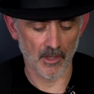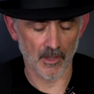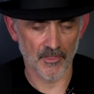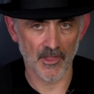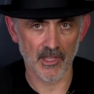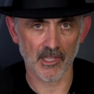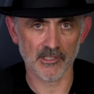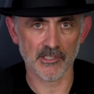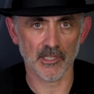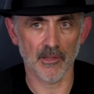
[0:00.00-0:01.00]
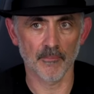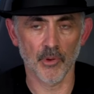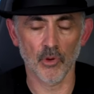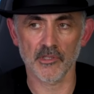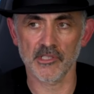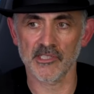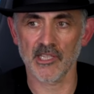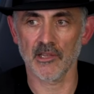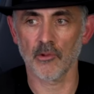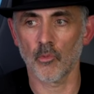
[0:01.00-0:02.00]
I think it's important to
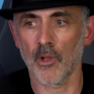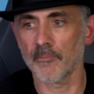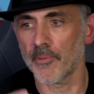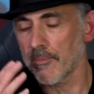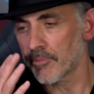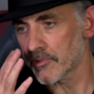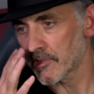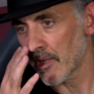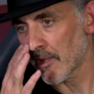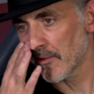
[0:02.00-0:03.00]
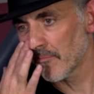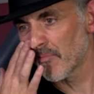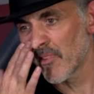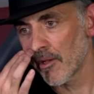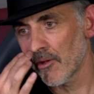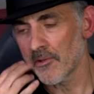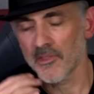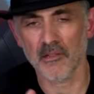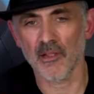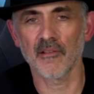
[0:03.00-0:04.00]
say that when people say, oh,
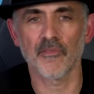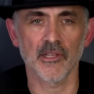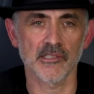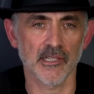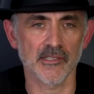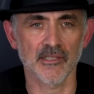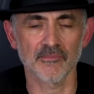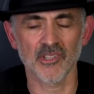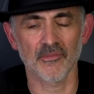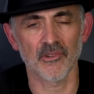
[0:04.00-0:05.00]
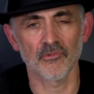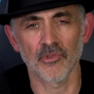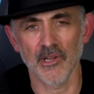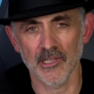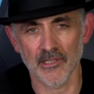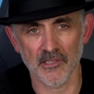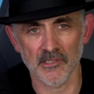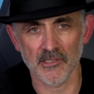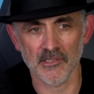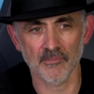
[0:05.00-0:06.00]
this elevates it, sometimes it really
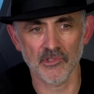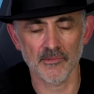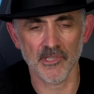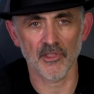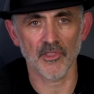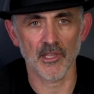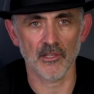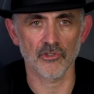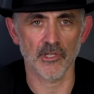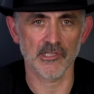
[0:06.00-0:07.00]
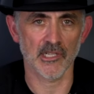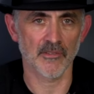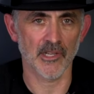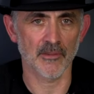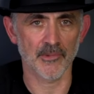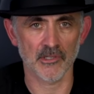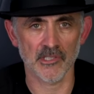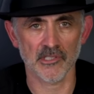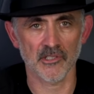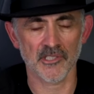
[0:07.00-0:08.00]
doesn't. Sometimes they think a trick's elevating it because
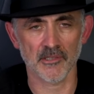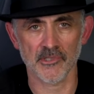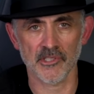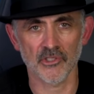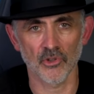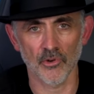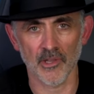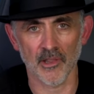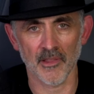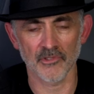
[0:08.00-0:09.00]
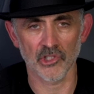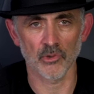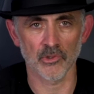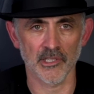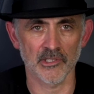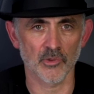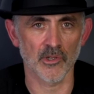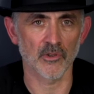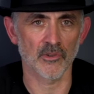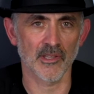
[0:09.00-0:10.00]
it's got some story that they've shoehorned into
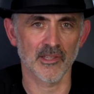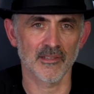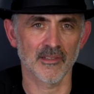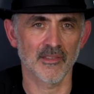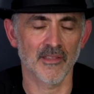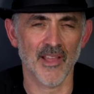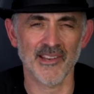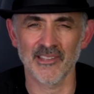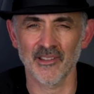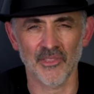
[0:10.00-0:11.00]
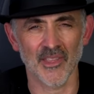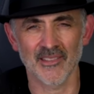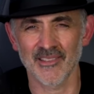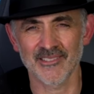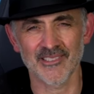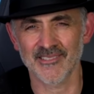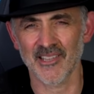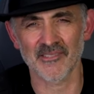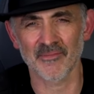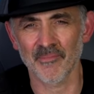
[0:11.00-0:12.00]
it, or that it, they've added a thing that just
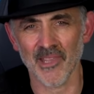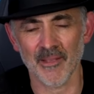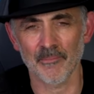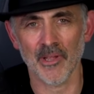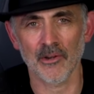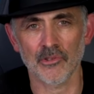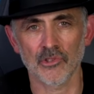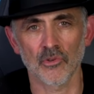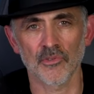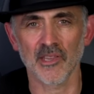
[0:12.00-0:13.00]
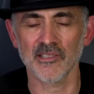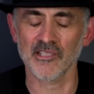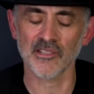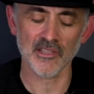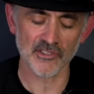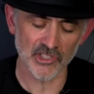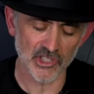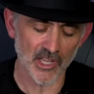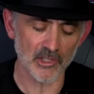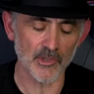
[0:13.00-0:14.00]
doesn't make it better at all. It's, this
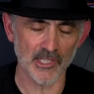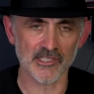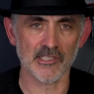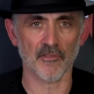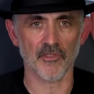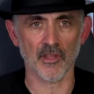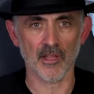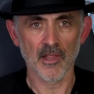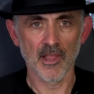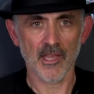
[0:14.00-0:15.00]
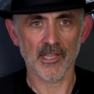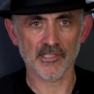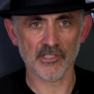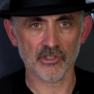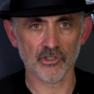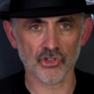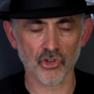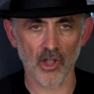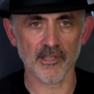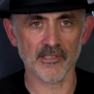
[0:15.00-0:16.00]
genuine is stuff that he's
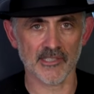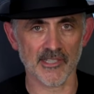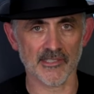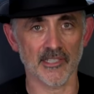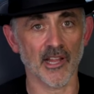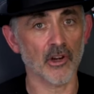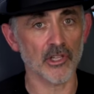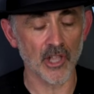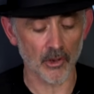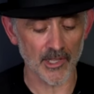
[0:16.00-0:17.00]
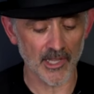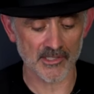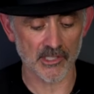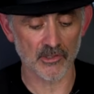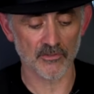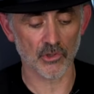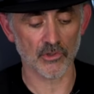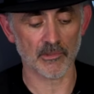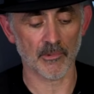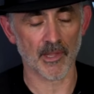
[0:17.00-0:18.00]
tried and tested, and I know he has because I've
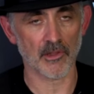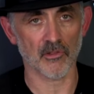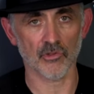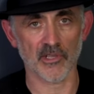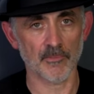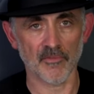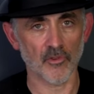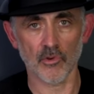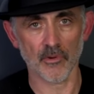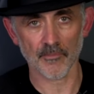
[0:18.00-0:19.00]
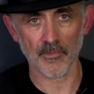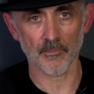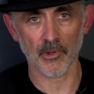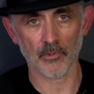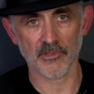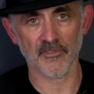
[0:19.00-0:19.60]
talked to him about these tricks before the book was